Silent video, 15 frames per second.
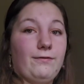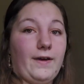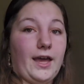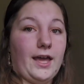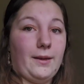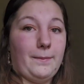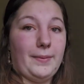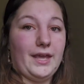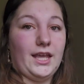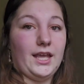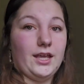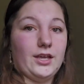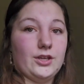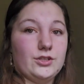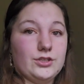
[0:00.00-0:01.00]
5
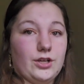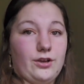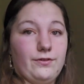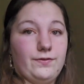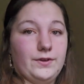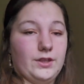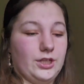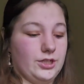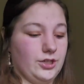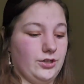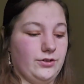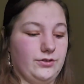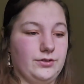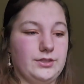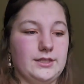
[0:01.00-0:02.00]
pink Tofu the
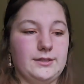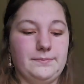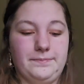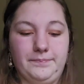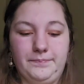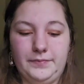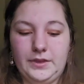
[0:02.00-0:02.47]
Turtles.